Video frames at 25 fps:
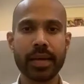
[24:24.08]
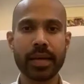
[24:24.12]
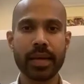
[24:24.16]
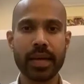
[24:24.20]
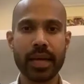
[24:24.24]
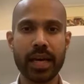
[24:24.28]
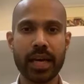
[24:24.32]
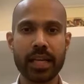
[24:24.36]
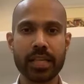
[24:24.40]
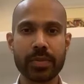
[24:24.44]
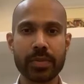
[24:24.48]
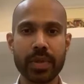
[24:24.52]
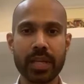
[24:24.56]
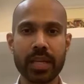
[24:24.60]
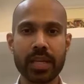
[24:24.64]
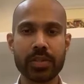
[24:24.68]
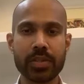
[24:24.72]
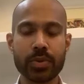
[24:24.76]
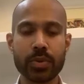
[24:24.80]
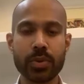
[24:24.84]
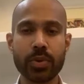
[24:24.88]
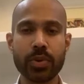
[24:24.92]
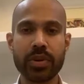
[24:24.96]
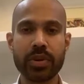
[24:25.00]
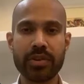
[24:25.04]
as well as
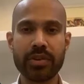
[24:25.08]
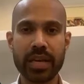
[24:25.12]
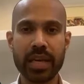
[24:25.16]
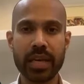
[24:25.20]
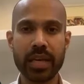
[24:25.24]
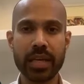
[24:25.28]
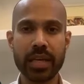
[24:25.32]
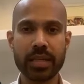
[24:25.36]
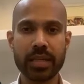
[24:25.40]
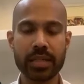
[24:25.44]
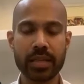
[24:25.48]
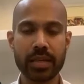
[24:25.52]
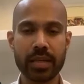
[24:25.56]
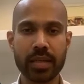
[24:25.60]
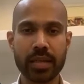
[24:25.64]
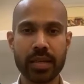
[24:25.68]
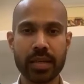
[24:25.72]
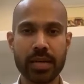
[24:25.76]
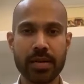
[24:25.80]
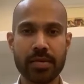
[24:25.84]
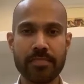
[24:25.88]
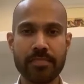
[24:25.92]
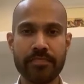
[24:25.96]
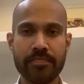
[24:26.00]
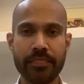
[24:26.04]
co-create
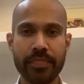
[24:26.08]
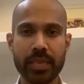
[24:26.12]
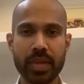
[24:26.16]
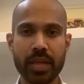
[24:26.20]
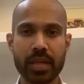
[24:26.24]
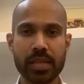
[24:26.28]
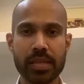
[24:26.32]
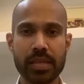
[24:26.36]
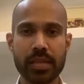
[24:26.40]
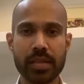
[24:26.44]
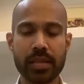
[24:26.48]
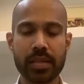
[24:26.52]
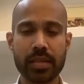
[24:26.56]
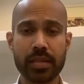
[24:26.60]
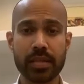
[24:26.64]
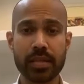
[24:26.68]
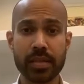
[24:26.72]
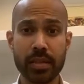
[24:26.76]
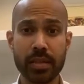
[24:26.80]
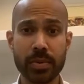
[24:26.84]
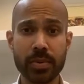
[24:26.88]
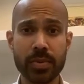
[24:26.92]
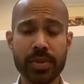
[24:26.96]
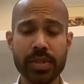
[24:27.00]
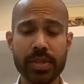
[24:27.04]

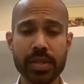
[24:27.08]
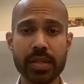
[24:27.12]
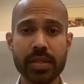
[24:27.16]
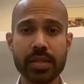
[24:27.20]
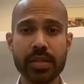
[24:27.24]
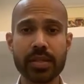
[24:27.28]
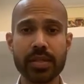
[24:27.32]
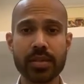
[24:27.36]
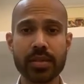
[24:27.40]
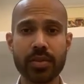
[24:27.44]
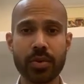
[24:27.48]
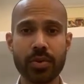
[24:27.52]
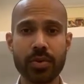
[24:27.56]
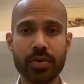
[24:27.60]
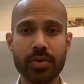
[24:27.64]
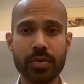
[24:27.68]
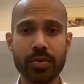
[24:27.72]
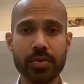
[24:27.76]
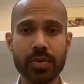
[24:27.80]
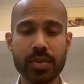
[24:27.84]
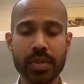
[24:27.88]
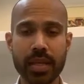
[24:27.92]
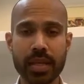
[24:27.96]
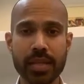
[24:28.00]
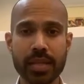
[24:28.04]
solutions or
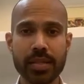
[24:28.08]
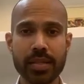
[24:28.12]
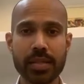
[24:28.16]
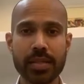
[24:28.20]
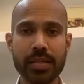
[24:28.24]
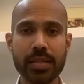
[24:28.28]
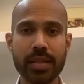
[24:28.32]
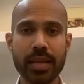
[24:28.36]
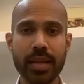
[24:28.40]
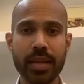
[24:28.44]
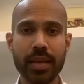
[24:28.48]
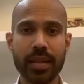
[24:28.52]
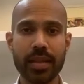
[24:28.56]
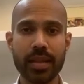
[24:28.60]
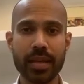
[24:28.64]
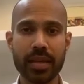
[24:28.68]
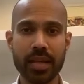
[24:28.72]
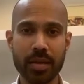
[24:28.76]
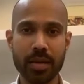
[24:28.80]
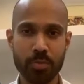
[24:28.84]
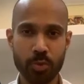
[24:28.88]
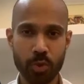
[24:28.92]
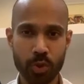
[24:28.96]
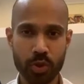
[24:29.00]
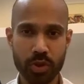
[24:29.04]
use cases that
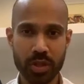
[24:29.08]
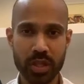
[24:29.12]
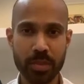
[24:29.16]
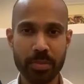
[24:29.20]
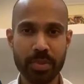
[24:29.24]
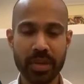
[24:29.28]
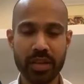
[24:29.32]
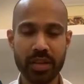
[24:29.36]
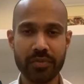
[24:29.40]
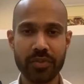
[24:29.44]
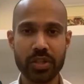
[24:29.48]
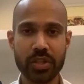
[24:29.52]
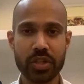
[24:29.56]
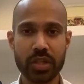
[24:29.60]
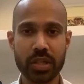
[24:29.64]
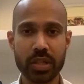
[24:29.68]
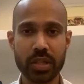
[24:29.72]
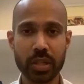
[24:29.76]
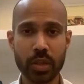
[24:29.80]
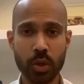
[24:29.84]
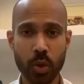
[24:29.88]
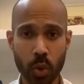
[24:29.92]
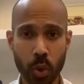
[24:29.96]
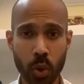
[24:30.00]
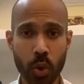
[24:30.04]
are mutually
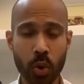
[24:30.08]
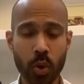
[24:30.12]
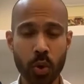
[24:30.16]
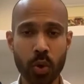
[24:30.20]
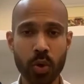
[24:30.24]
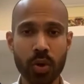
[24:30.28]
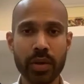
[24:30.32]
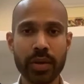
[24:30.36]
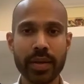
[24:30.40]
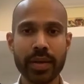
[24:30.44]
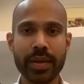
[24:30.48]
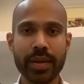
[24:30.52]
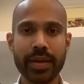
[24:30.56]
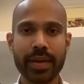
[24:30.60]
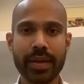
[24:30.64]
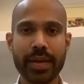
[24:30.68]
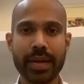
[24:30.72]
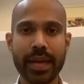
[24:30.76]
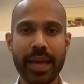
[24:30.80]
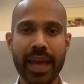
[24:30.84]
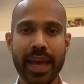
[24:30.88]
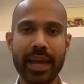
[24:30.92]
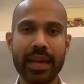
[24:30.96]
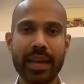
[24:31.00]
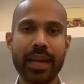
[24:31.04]
beneficial or
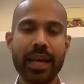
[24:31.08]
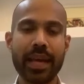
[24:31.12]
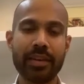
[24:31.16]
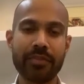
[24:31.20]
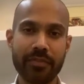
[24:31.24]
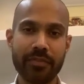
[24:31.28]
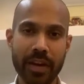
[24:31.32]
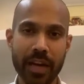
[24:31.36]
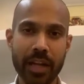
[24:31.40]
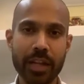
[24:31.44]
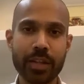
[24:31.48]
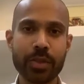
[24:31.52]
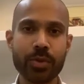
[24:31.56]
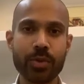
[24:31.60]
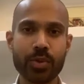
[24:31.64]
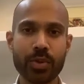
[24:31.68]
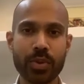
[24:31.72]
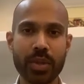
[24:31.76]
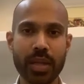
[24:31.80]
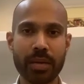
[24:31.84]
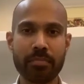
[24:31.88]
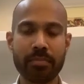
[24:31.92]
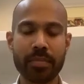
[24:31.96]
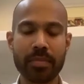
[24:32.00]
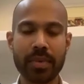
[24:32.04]
can add value to
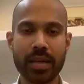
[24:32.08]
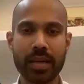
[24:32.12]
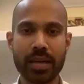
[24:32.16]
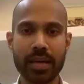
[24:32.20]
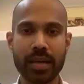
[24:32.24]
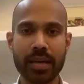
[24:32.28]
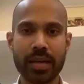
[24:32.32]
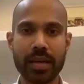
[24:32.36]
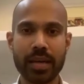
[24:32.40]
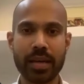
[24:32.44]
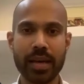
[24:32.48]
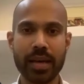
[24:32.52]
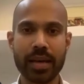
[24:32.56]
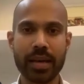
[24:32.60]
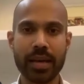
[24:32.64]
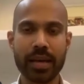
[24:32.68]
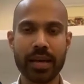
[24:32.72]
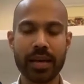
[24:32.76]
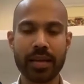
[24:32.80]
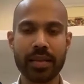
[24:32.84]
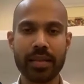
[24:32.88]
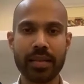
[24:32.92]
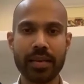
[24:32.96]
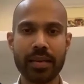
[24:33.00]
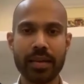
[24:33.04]
them. And then
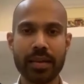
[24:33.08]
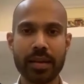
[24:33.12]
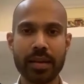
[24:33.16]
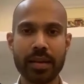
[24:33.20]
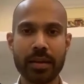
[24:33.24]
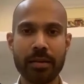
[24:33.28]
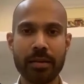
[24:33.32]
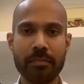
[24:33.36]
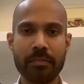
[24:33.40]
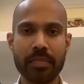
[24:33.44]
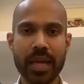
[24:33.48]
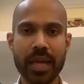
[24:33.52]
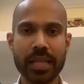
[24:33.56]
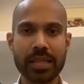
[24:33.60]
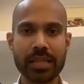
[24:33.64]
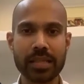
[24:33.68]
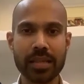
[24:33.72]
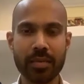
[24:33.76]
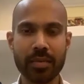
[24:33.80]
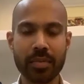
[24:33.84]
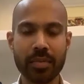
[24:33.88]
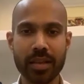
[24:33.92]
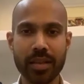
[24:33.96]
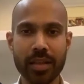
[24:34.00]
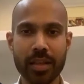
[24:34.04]
I think that's
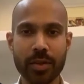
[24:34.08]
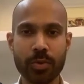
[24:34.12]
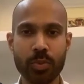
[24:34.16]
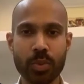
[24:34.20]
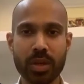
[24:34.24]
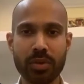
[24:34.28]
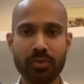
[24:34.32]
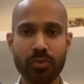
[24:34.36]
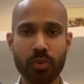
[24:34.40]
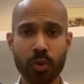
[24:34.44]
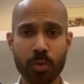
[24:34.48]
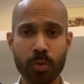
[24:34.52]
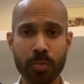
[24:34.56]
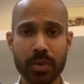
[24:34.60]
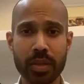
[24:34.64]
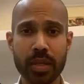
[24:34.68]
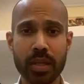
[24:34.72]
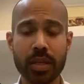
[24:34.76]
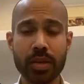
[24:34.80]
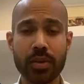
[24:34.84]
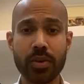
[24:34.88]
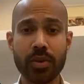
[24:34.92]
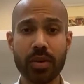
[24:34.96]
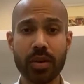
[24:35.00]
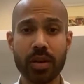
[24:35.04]
something that we have
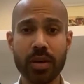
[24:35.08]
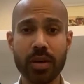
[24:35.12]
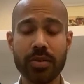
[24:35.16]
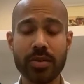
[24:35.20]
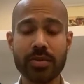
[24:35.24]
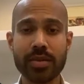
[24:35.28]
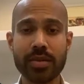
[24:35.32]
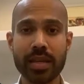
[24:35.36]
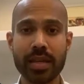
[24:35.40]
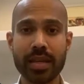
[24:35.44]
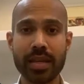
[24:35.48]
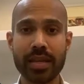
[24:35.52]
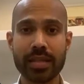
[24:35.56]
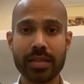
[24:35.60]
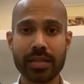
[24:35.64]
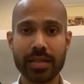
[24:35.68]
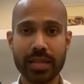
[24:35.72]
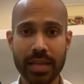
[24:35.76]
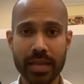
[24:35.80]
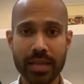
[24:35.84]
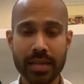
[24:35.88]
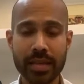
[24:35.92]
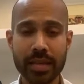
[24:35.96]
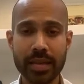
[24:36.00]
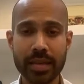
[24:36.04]
openly gone out and
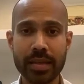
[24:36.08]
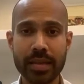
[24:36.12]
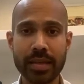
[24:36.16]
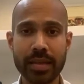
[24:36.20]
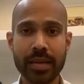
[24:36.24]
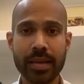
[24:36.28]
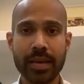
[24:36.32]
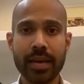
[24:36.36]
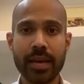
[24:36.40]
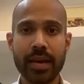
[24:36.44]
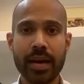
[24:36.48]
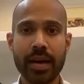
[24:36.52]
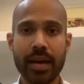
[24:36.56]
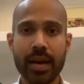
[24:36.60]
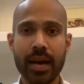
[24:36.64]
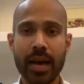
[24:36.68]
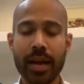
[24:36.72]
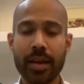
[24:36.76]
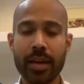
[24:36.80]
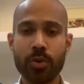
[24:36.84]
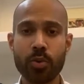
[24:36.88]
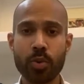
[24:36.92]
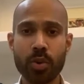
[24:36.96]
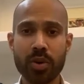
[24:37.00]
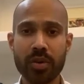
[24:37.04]
extended,
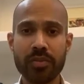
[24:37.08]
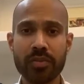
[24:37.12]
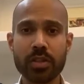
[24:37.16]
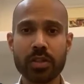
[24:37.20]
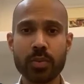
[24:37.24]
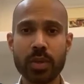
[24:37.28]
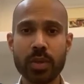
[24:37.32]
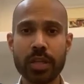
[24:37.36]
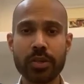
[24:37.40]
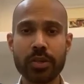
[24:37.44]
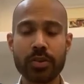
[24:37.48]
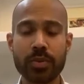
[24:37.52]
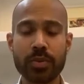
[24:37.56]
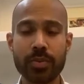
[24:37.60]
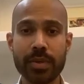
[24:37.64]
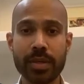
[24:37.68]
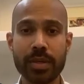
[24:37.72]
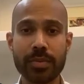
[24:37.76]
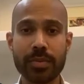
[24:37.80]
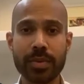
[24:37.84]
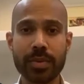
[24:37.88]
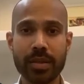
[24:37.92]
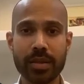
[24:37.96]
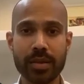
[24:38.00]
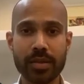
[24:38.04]
and whoever is willing to
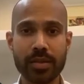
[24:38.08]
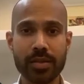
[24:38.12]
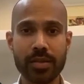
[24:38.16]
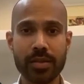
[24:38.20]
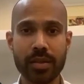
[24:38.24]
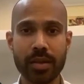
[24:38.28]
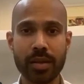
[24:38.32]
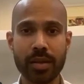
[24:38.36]
work with us,